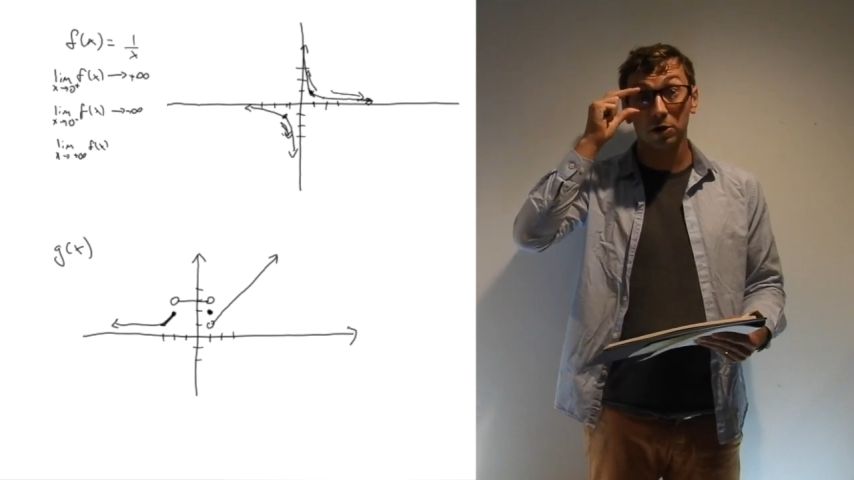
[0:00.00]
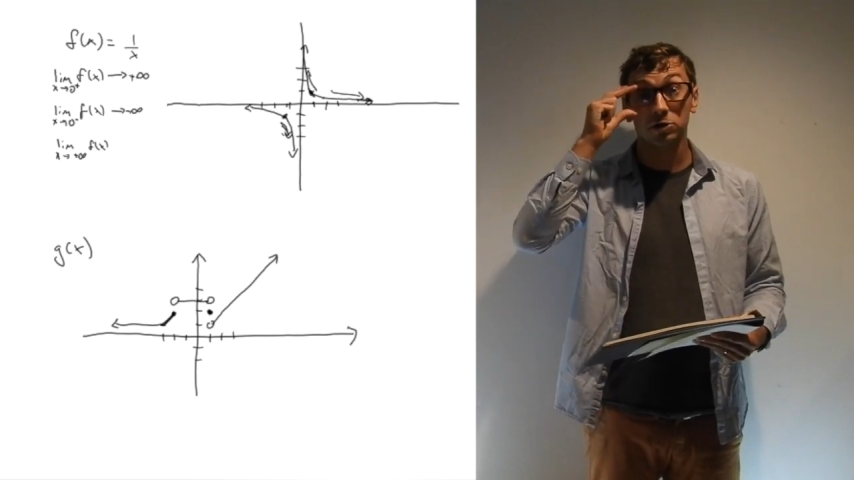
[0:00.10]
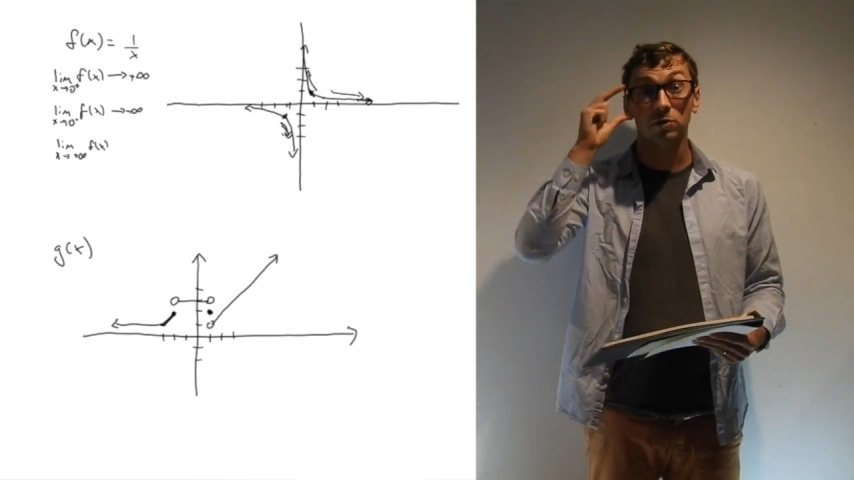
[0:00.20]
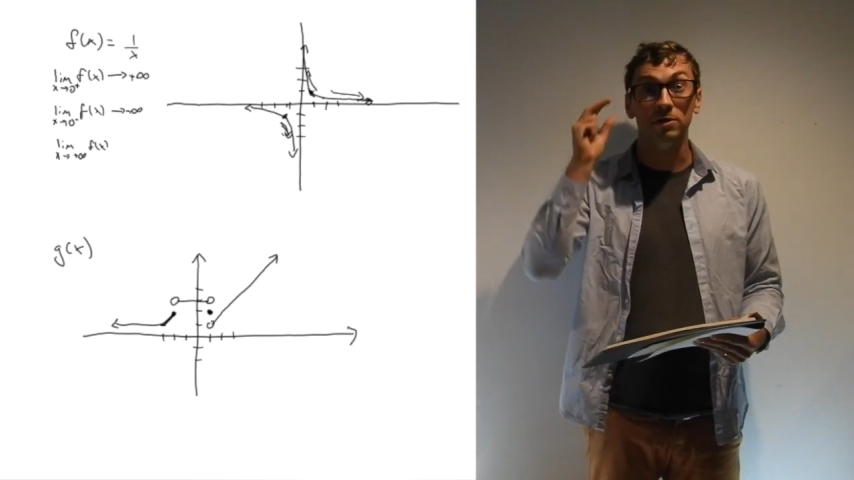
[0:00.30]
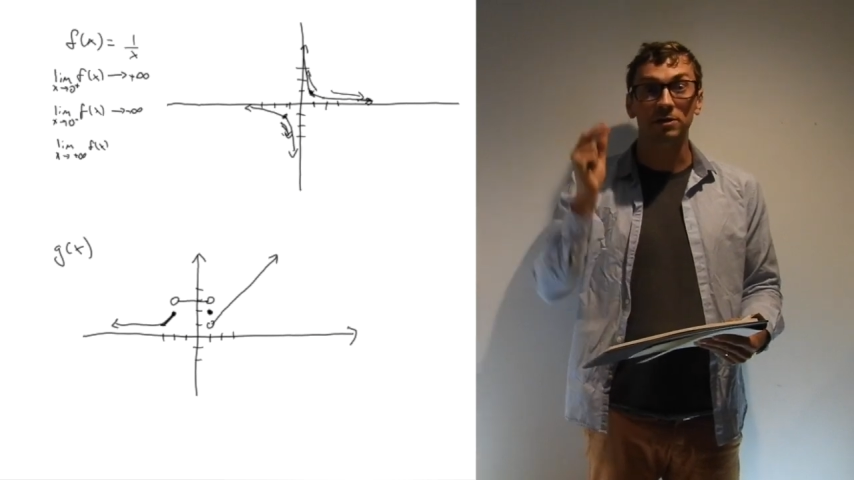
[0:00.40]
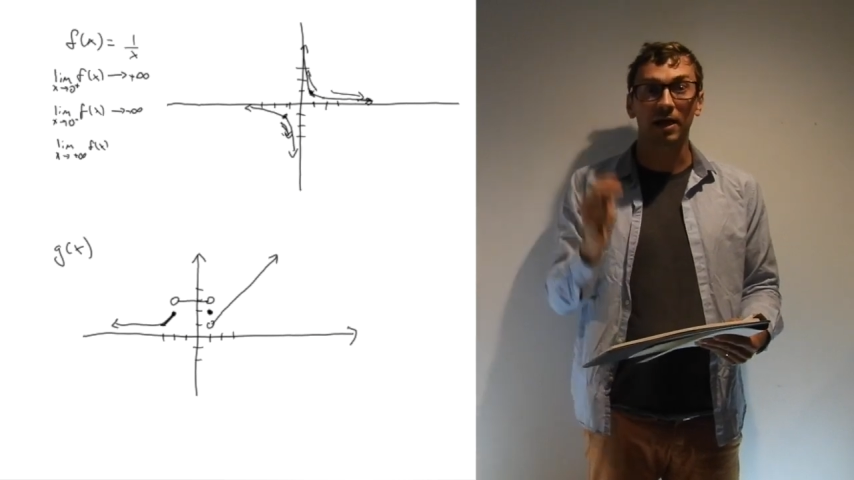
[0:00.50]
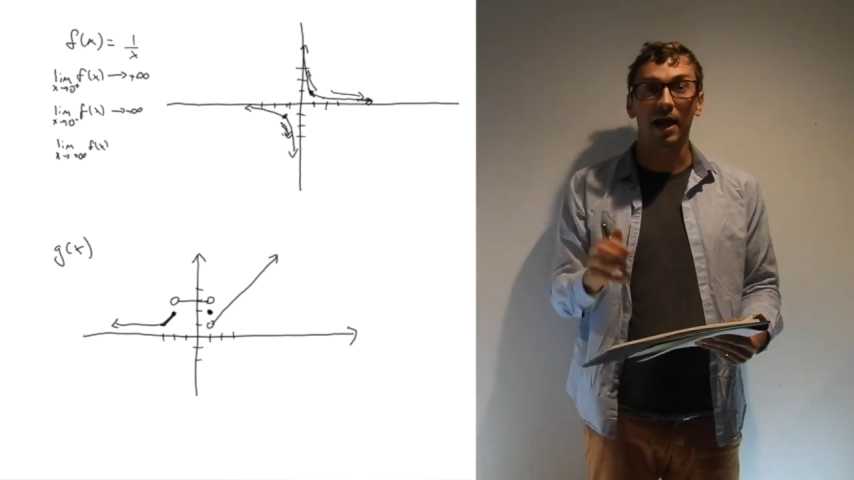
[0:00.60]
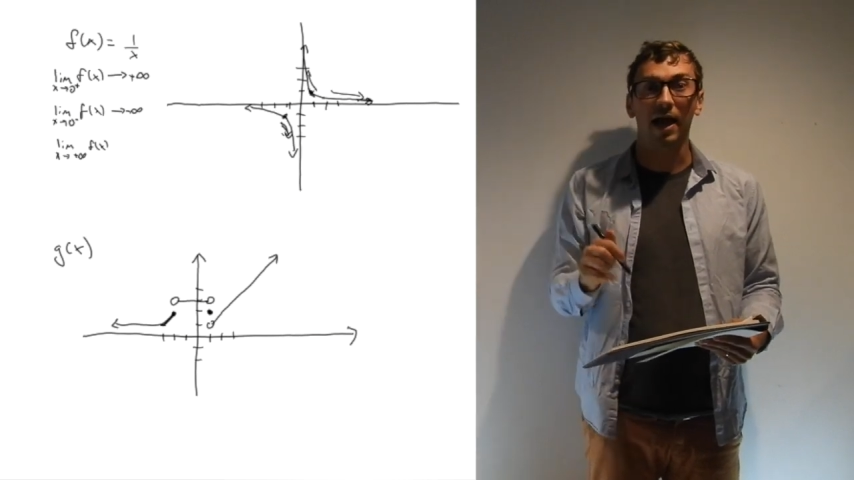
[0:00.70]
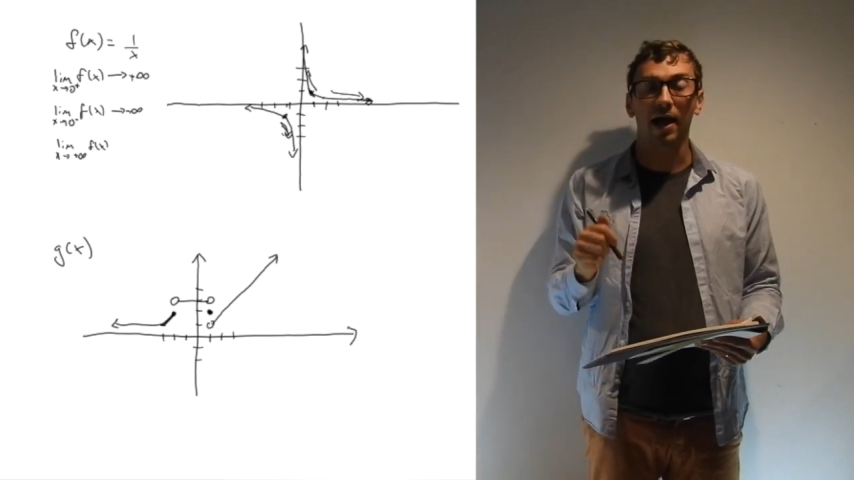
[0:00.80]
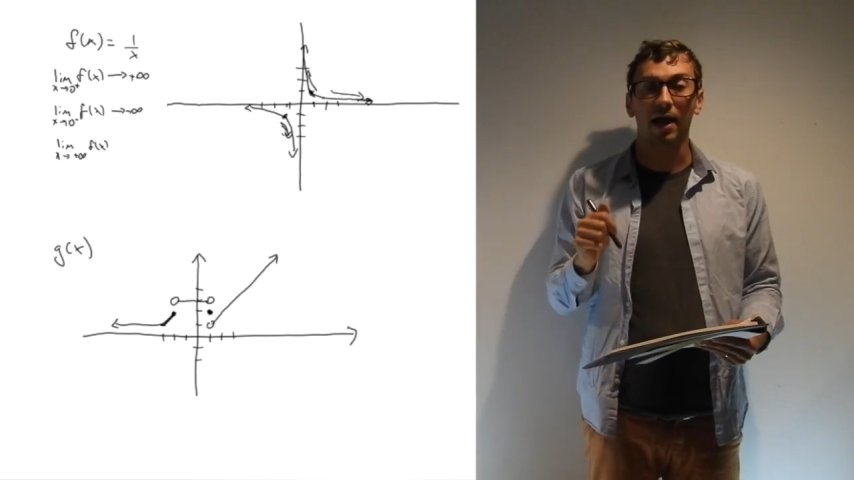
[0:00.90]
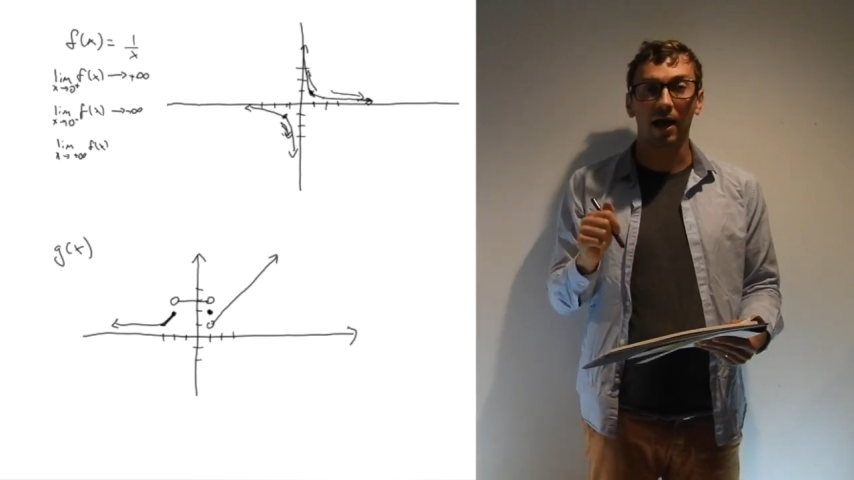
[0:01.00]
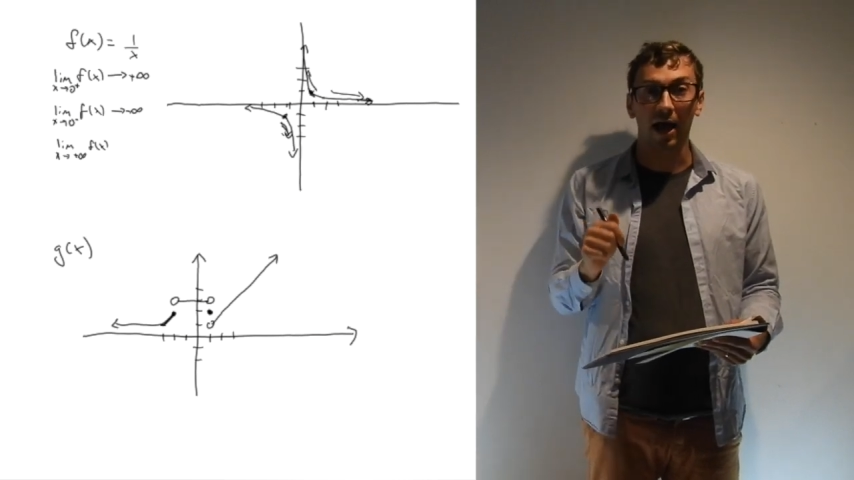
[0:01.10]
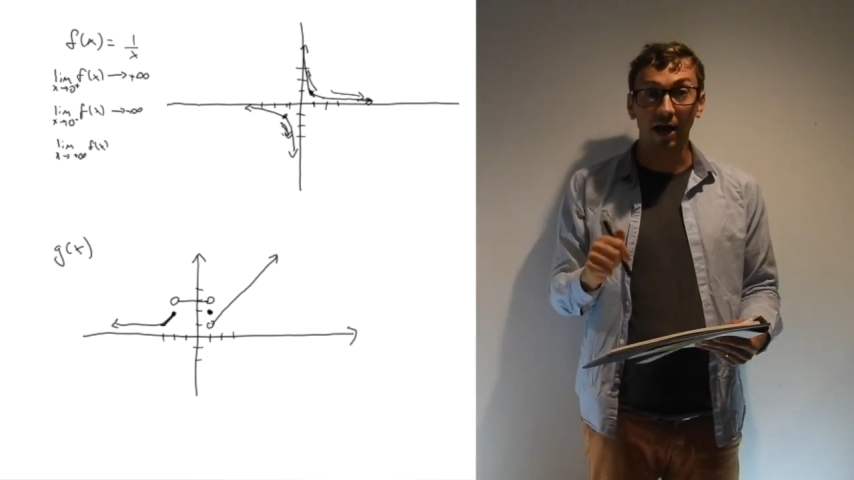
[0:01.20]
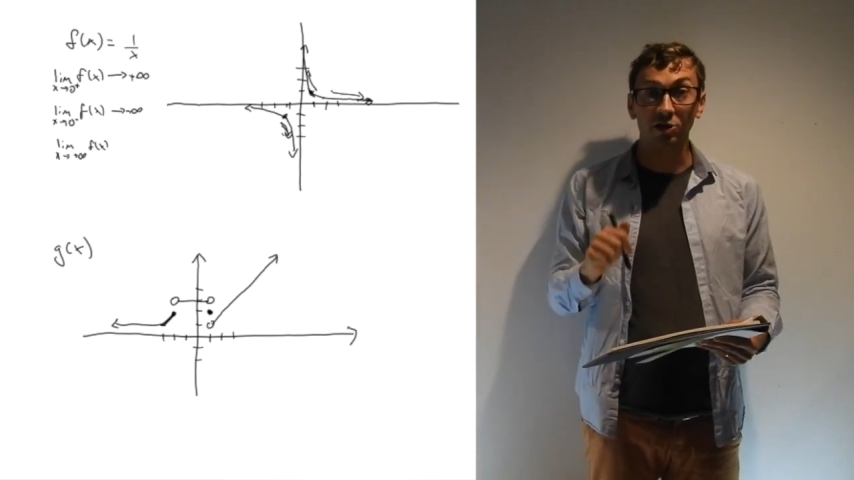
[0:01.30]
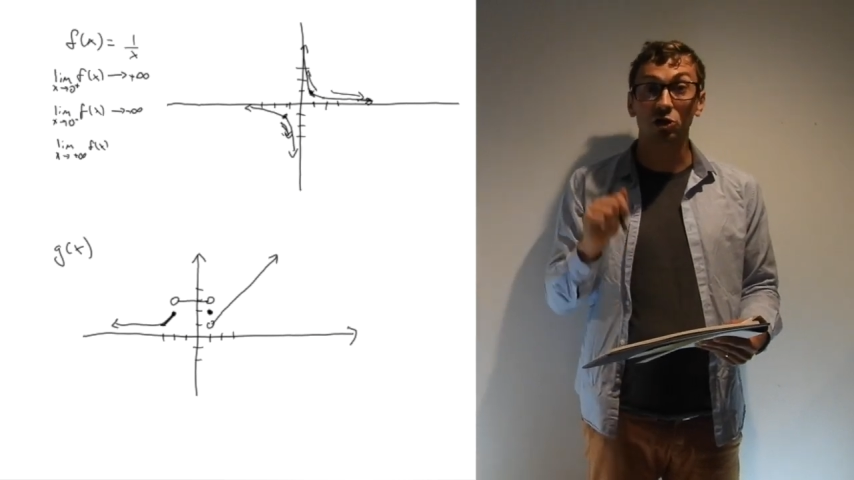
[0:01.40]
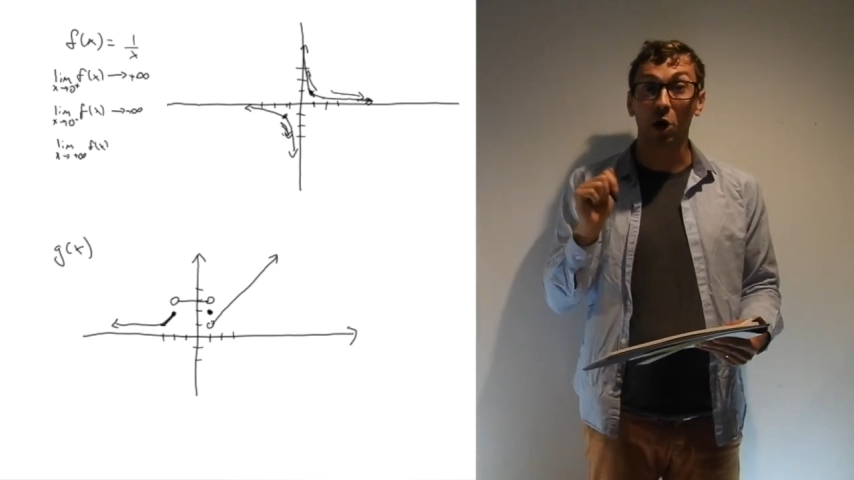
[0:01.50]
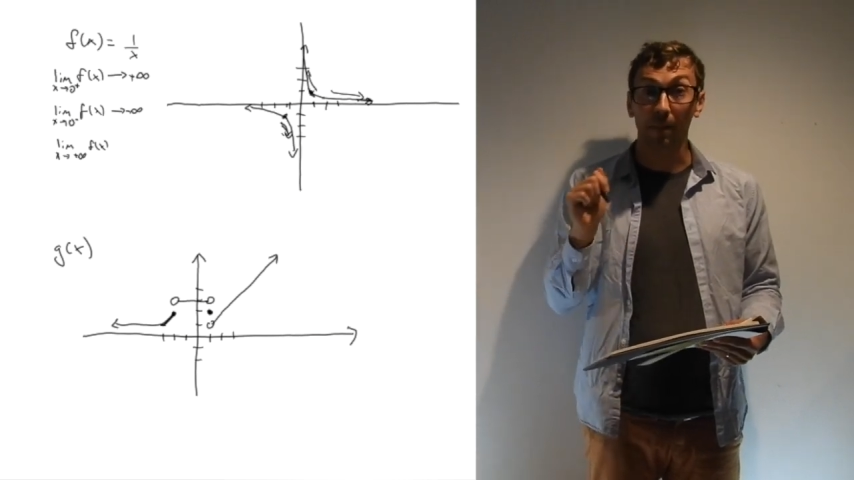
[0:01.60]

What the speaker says: So as x